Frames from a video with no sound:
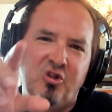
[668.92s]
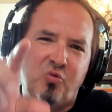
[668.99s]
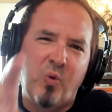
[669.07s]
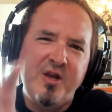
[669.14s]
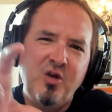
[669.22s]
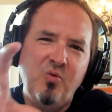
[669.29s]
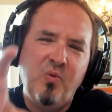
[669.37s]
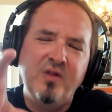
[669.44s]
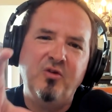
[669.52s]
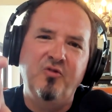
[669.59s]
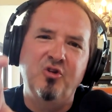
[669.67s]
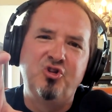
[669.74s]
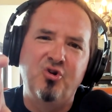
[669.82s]
When you went
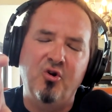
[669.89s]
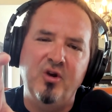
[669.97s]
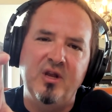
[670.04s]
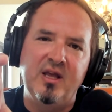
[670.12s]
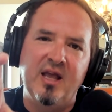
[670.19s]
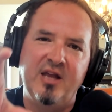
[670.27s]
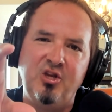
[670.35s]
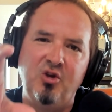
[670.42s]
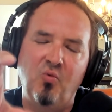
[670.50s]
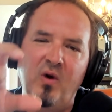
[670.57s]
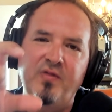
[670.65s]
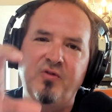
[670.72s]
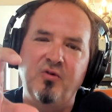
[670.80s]
through the journey and you
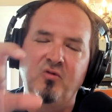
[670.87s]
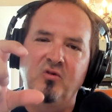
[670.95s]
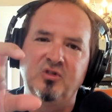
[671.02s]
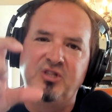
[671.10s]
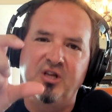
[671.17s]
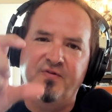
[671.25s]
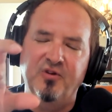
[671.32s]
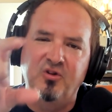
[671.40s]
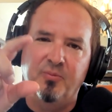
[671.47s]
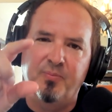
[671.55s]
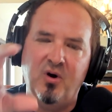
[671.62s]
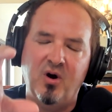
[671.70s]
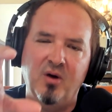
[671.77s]
went through those different
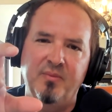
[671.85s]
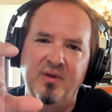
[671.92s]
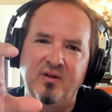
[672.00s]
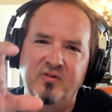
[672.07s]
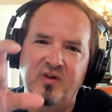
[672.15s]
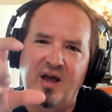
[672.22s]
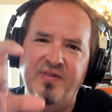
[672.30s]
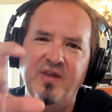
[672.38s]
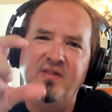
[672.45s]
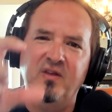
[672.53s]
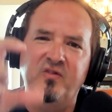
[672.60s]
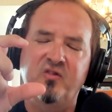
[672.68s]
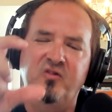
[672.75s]
departments, I
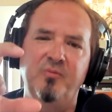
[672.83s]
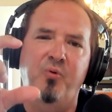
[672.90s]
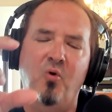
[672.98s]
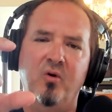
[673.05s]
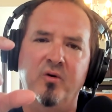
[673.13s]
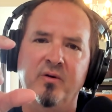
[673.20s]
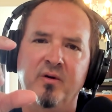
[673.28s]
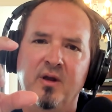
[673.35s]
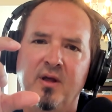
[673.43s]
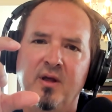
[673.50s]
think this is important,